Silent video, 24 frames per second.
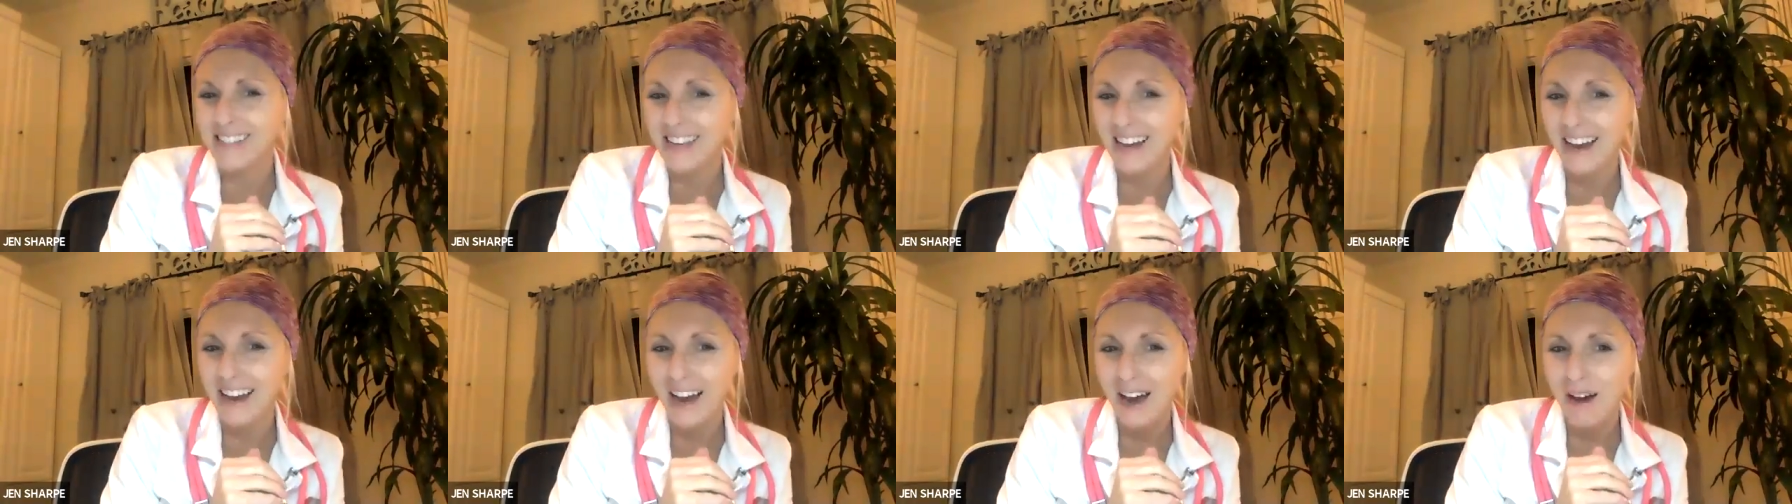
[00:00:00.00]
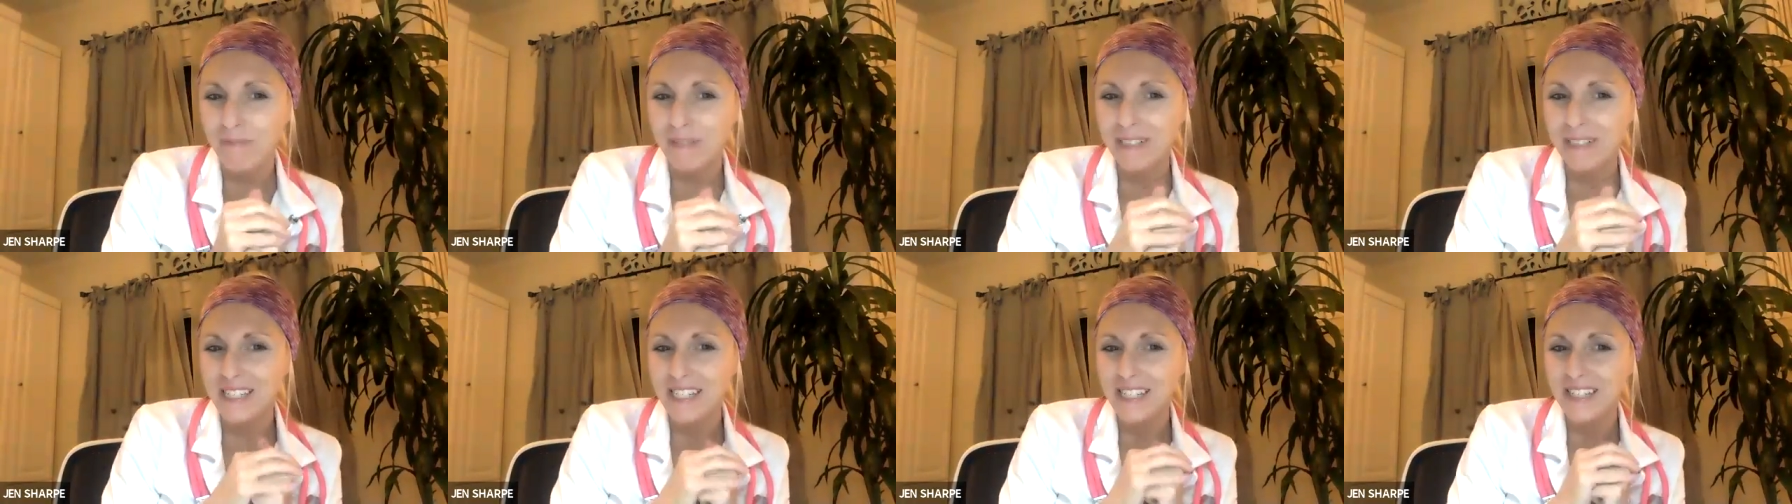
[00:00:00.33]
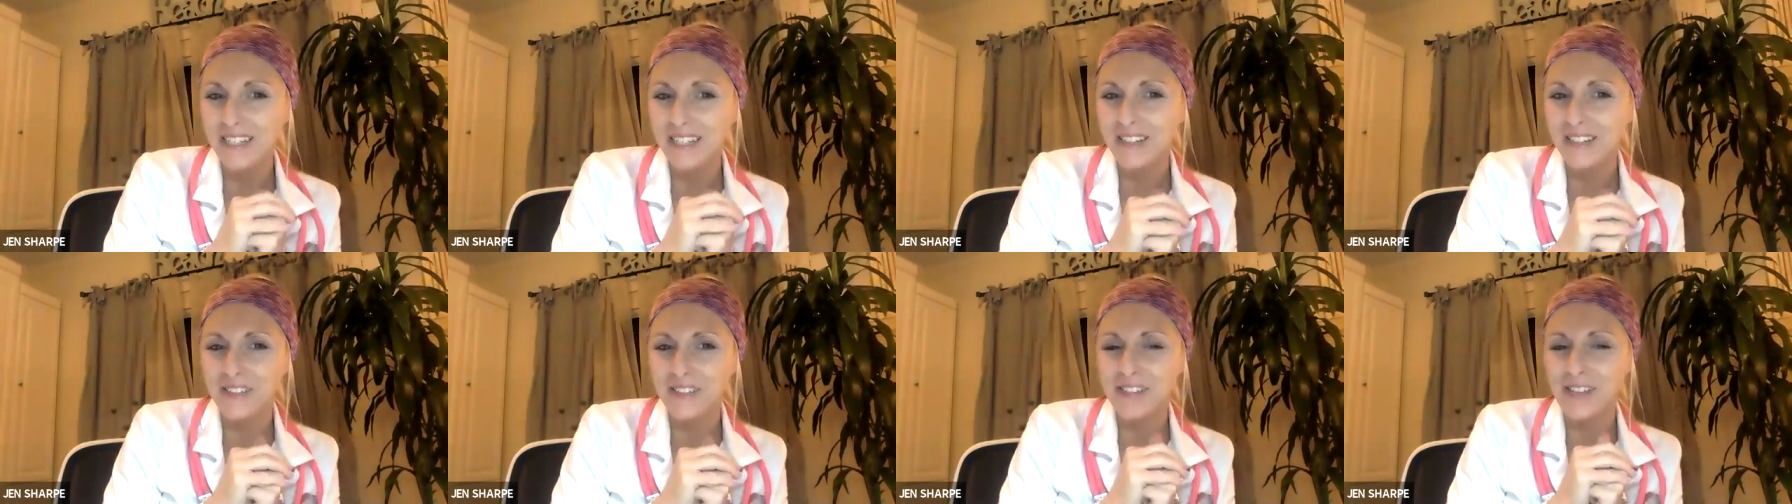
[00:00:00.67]
that happen to
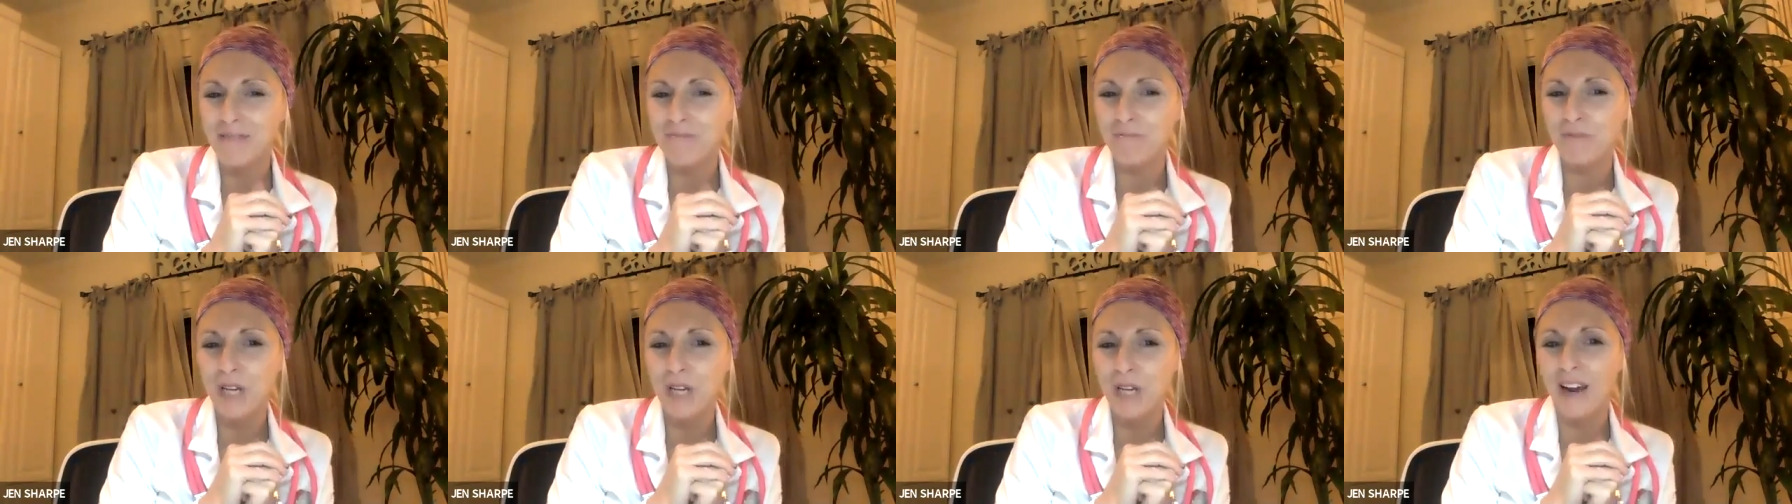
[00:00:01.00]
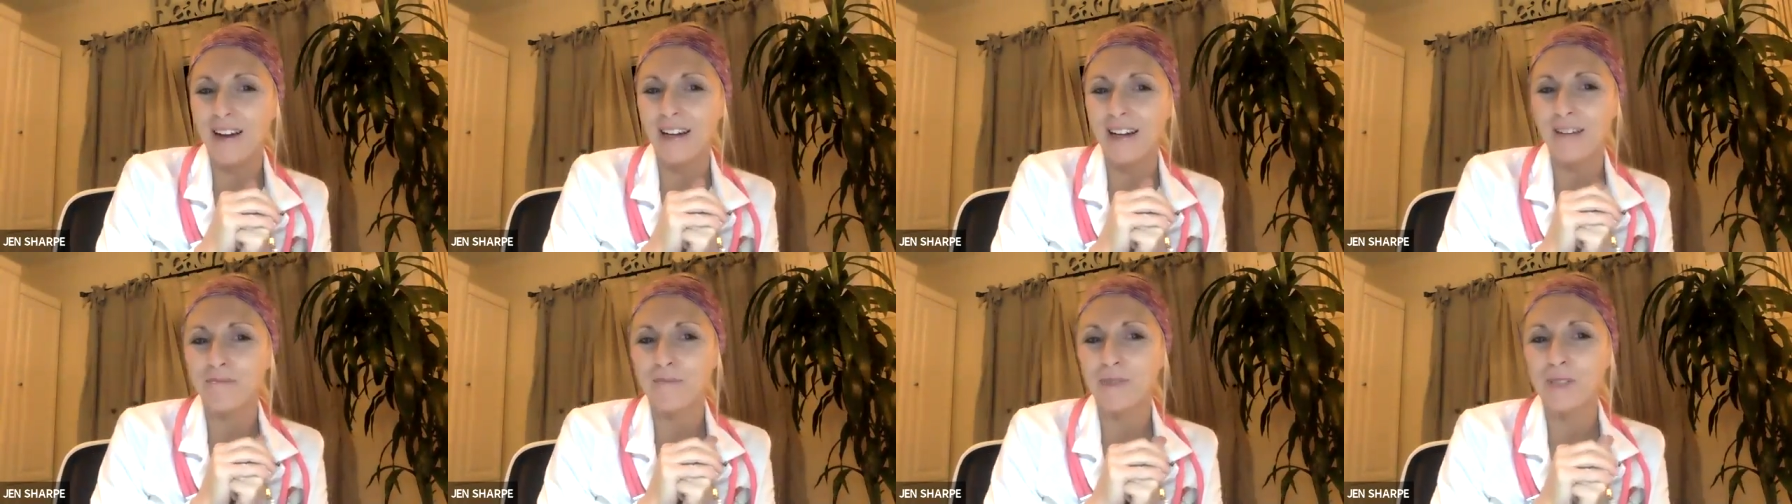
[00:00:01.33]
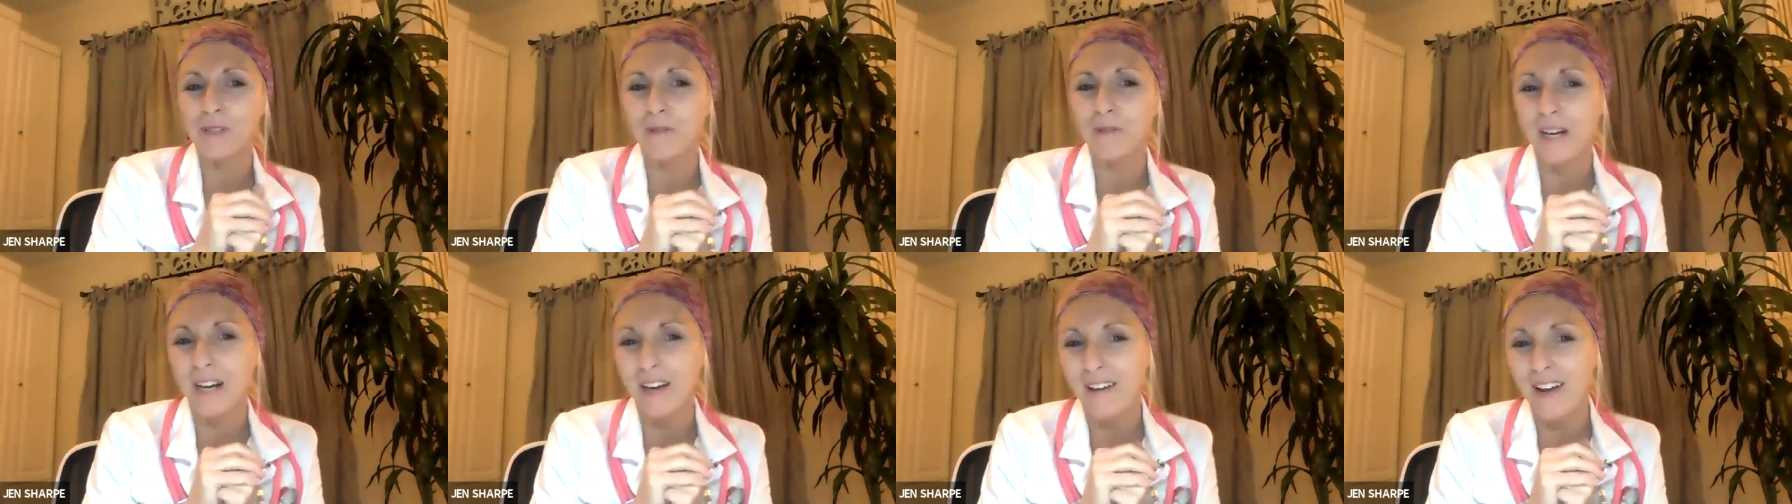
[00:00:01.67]
you sometimes,
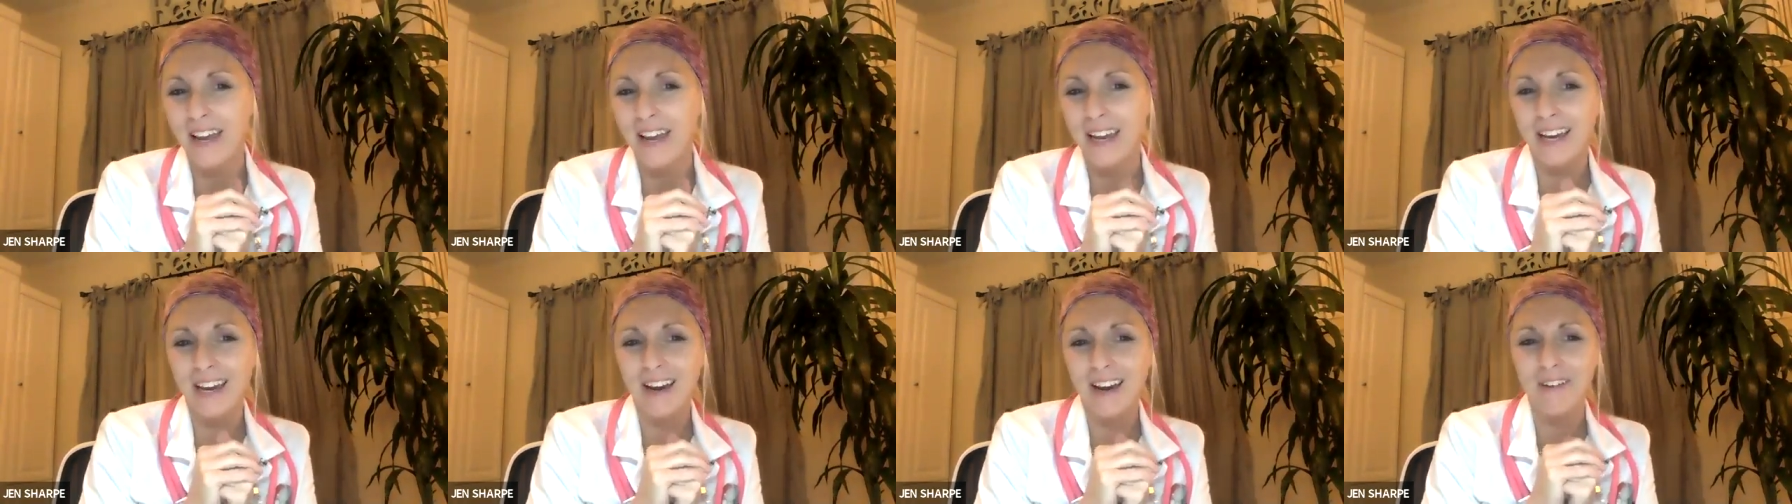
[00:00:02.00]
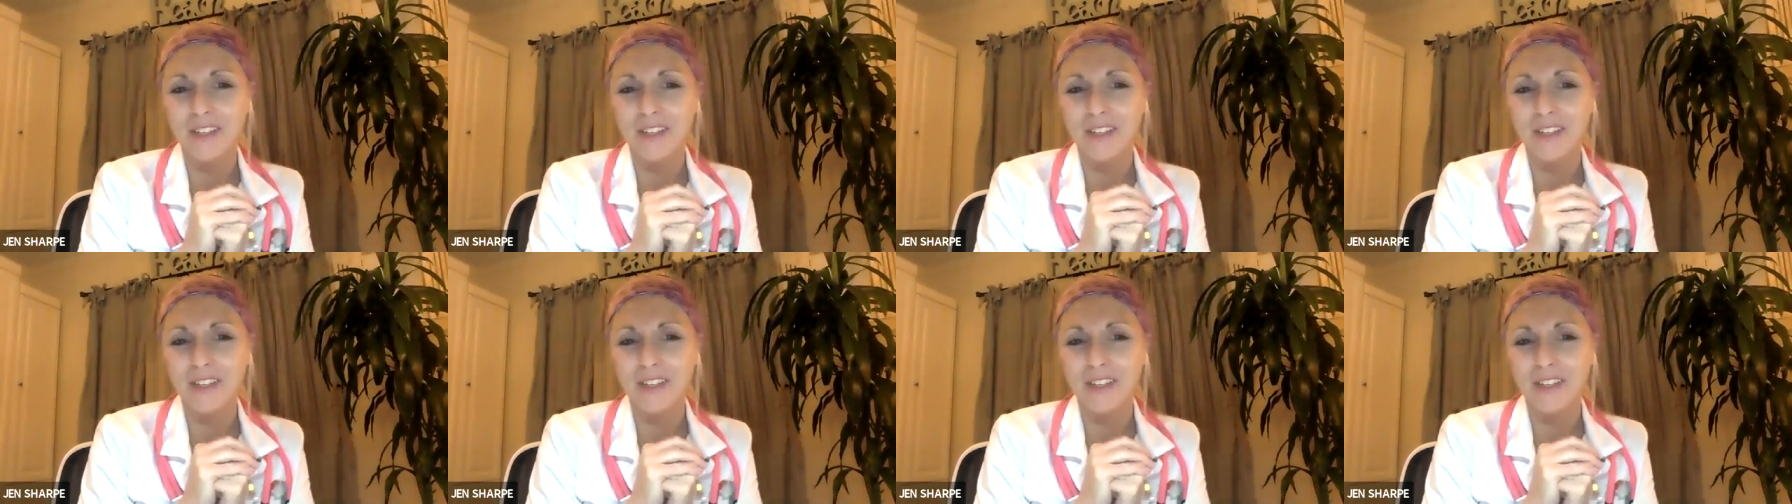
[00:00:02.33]
where you hang out with